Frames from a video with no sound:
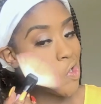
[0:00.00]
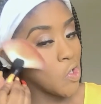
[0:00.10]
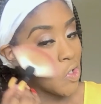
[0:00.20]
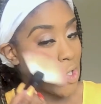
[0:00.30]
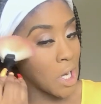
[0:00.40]

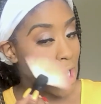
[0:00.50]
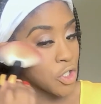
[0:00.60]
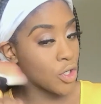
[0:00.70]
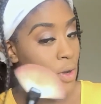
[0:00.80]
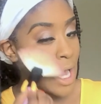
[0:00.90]

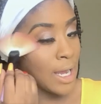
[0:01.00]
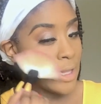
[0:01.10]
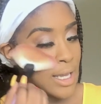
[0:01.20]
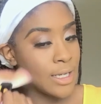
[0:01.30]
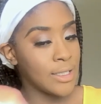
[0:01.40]
natural
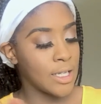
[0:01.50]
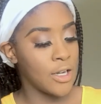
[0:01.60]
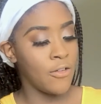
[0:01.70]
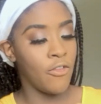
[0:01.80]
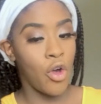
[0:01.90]
highlight instead
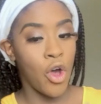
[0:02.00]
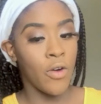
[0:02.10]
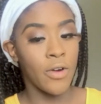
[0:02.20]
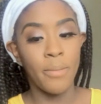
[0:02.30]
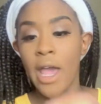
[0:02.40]
of
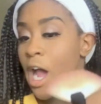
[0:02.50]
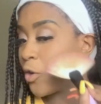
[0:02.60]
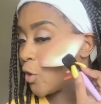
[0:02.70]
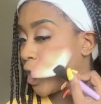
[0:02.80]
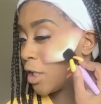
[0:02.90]

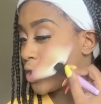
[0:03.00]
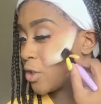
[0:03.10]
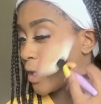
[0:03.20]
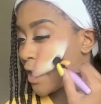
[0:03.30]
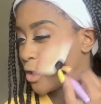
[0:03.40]
overpowering, and
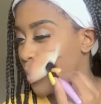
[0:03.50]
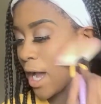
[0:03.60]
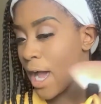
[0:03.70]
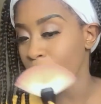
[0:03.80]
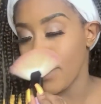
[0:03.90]
so that's why
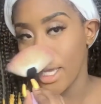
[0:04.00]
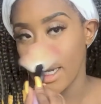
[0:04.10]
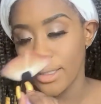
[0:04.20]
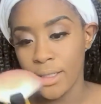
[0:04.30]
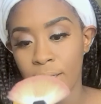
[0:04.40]
I
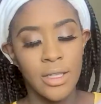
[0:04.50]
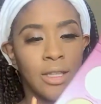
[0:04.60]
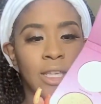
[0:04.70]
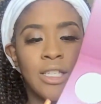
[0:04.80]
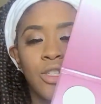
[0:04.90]
picked
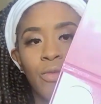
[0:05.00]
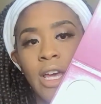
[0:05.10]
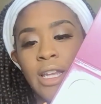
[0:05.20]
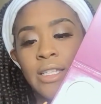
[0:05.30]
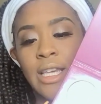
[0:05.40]
this
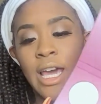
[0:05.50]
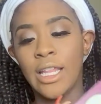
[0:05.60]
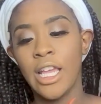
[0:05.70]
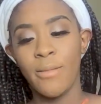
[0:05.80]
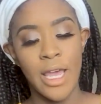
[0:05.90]
one as kind of
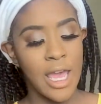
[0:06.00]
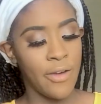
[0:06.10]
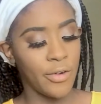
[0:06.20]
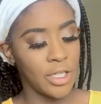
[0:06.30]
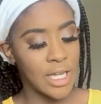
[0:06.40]
like my
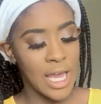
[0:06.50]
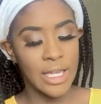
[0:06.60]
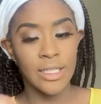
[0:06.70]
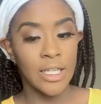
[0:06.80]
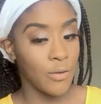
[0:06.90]
everyday
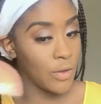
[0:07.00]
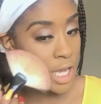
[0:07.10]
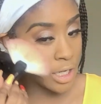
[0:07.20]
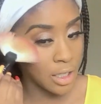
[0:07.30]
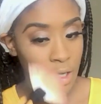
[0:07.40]
instead of
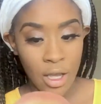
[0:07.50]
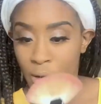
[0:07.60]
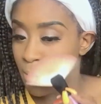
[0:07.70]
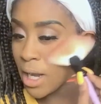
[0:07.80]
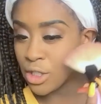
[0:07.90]
like
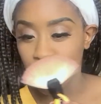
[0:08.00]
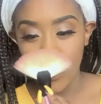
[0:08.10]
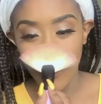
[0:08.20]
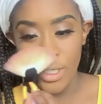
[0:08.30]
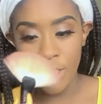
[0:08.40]
my
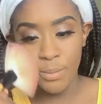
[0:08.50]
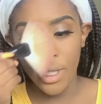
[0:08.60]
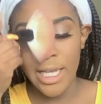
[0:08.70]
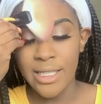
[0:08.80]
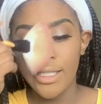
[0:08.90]
Juvia's
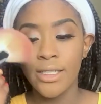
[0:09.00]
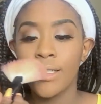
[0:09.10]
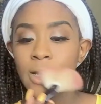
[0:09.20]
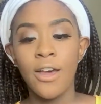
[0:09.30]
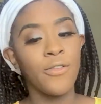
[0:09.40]
Place
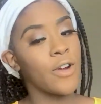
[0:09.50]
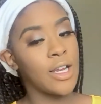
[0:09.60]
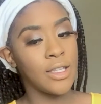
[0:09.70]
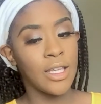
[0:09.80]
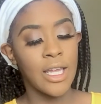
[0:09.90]
stuff or
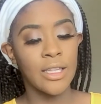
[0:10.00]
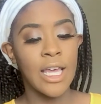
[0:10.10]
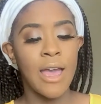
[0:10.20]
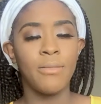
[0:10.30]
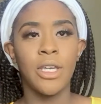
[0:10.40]
anything like
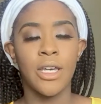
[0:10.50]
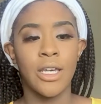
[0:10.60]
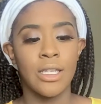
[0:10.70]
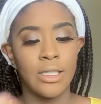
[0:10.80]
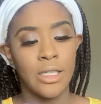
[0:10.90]
that,
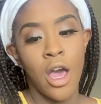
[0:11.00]
because